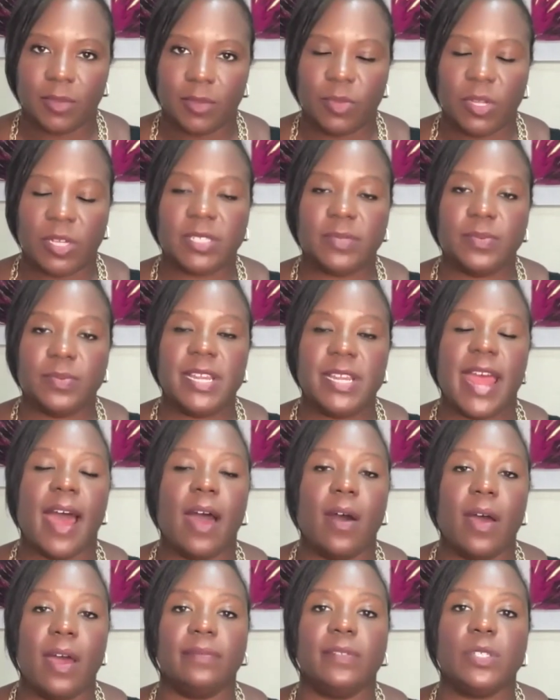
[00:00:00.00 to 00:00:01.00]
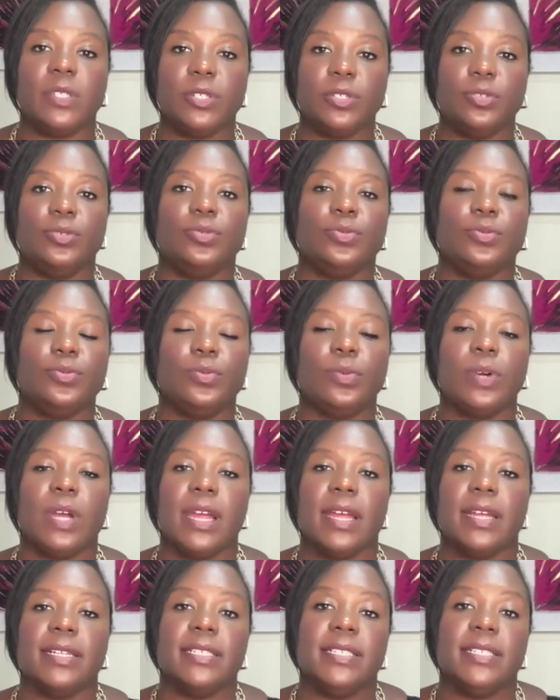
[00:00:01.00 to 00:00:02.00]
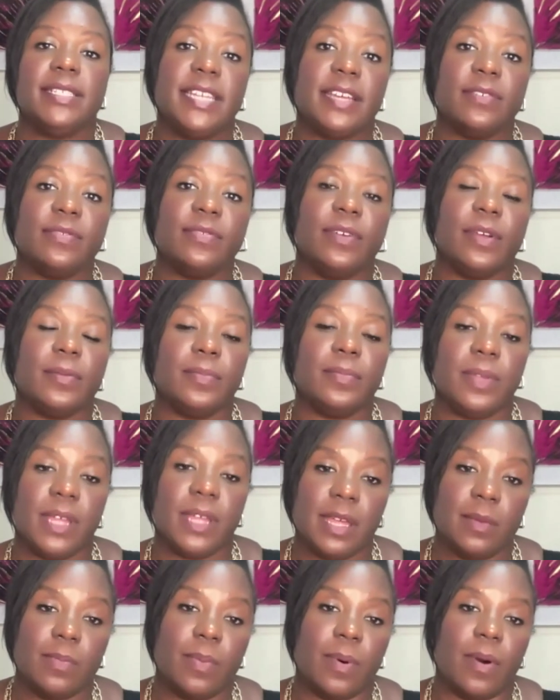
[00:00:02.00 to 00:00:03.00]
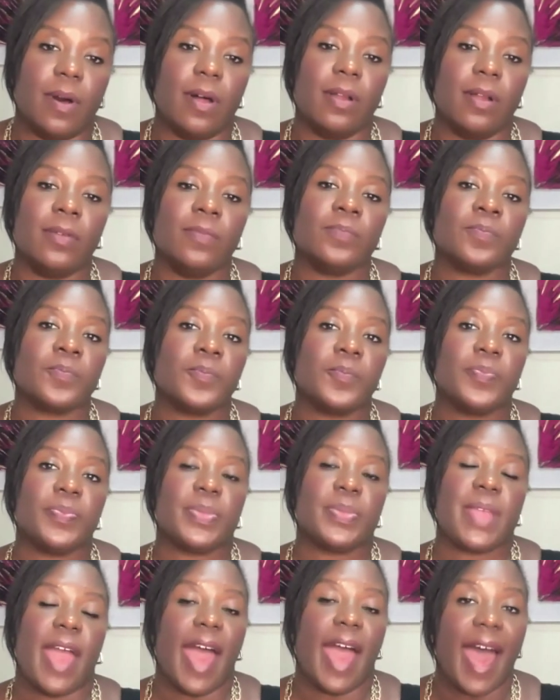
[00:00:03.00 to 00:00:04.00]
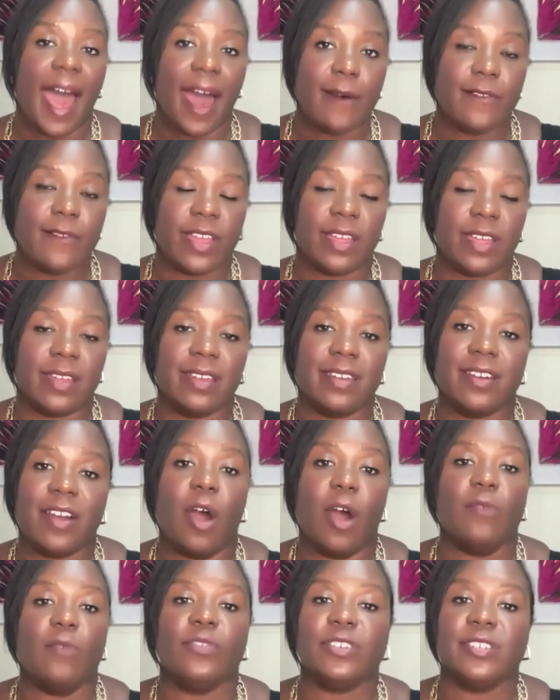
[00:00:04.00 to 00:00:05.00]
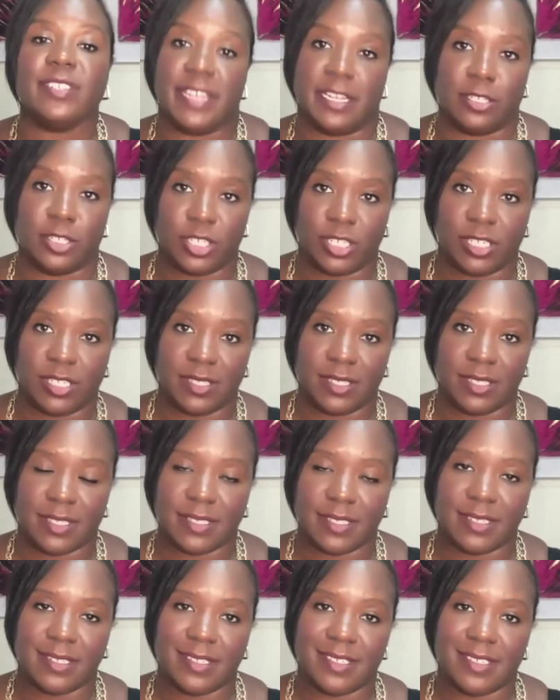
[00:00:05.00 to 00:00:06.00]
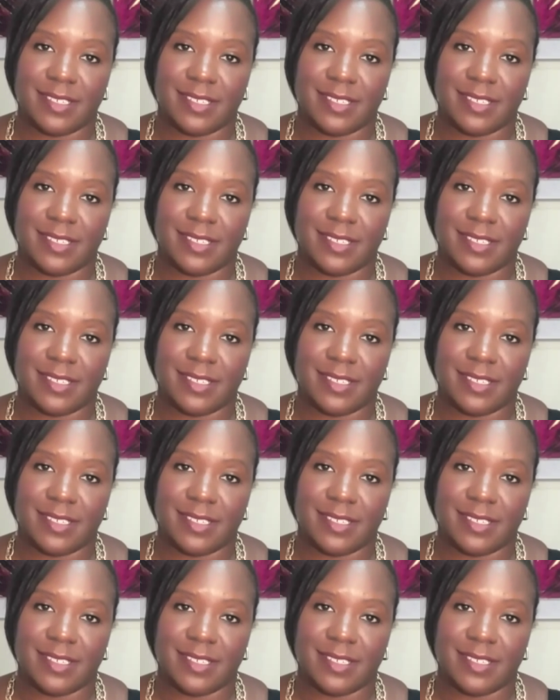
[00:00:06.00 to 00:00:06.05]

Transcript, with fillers: because we now have two different people having conversations.